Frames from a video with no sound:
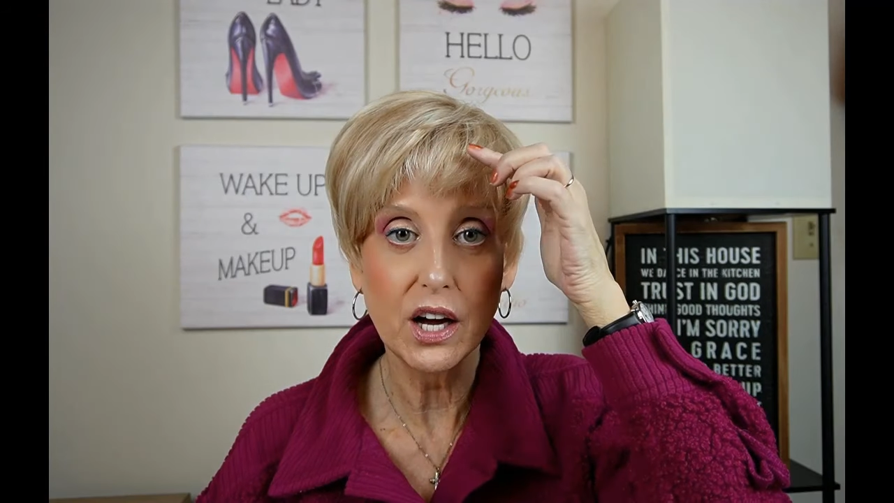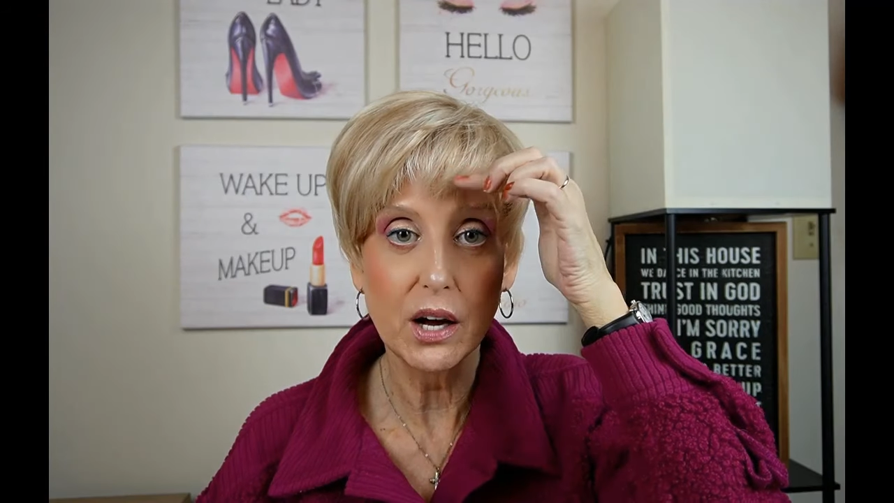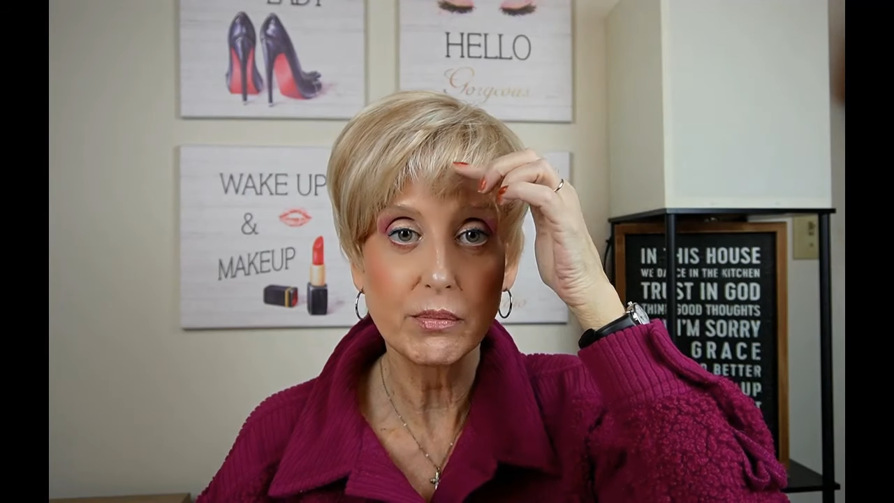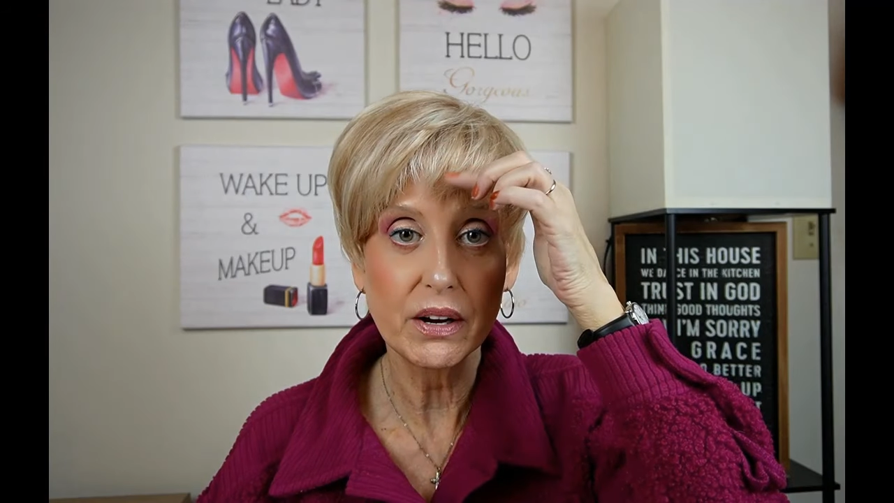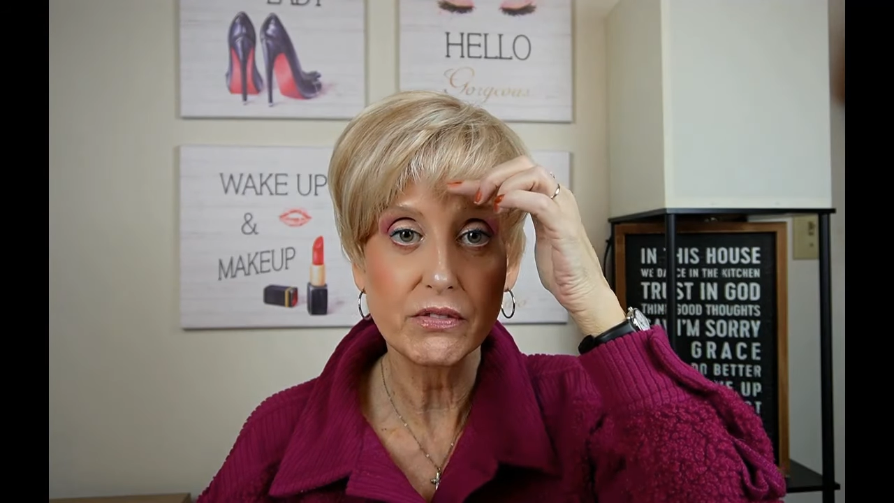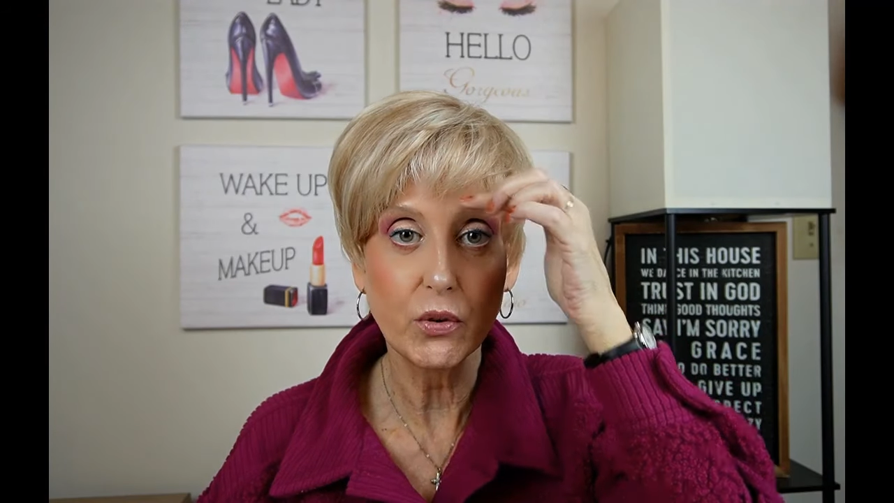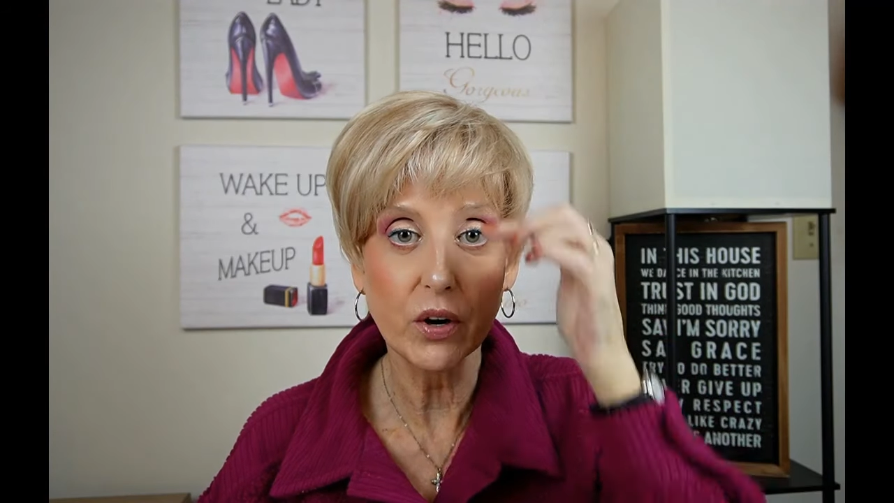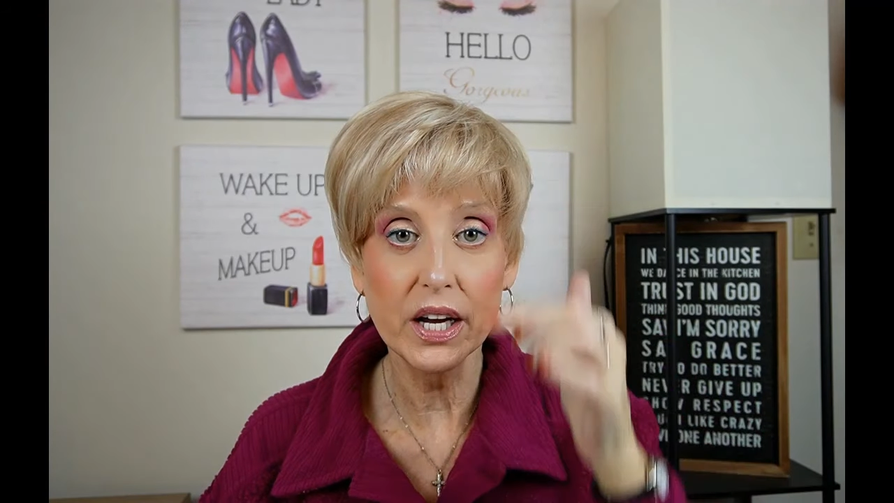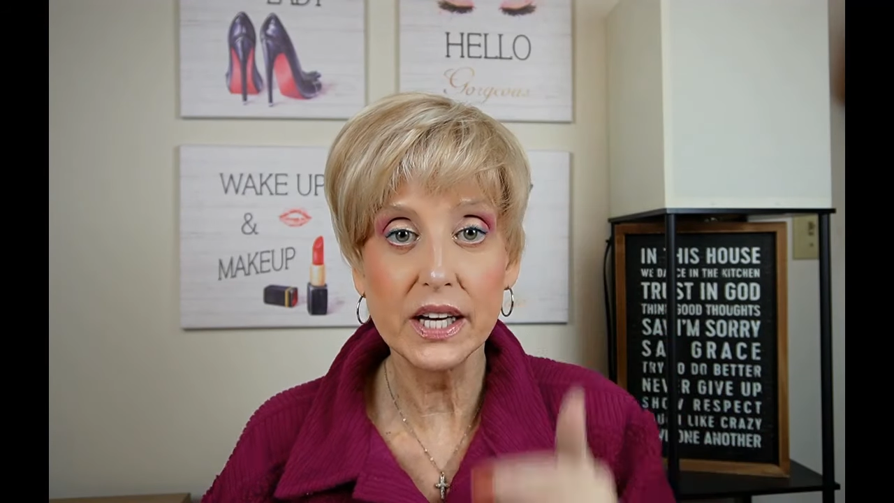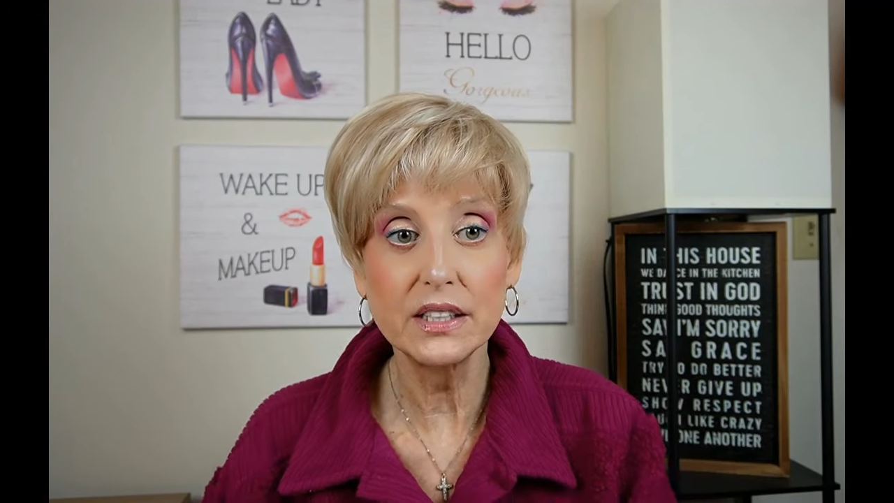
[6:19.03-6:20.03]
on my forehead,